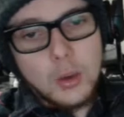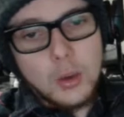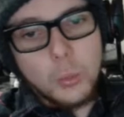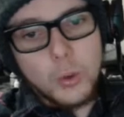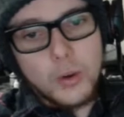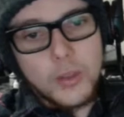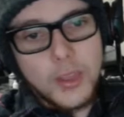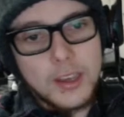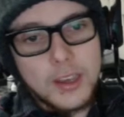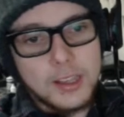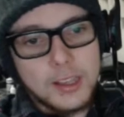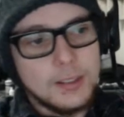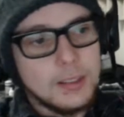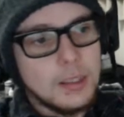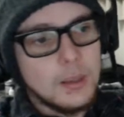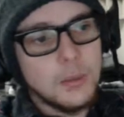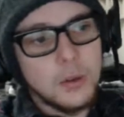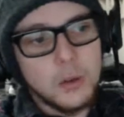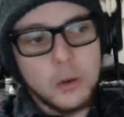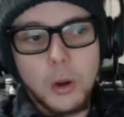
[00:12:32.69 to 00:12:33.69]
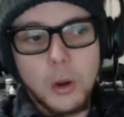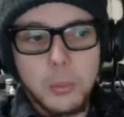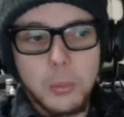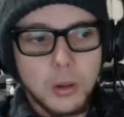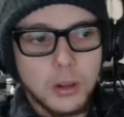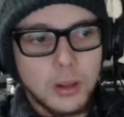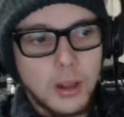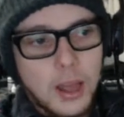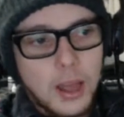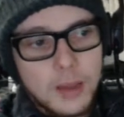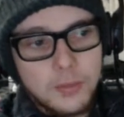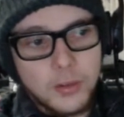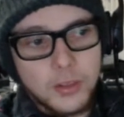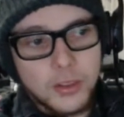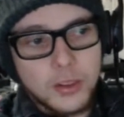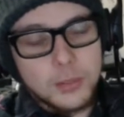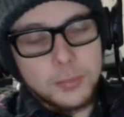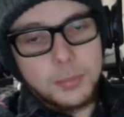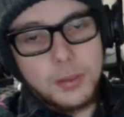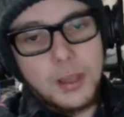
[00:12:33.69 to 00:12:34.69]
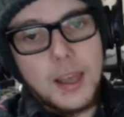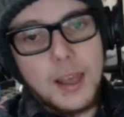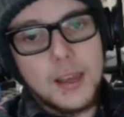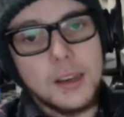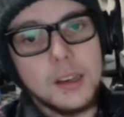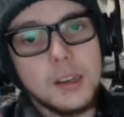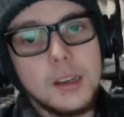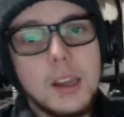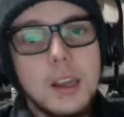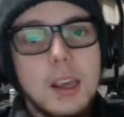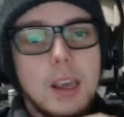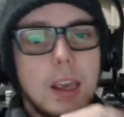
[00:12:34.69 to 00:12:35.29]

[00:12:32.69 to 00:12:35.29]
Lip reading: where they can live a normal life on this planet,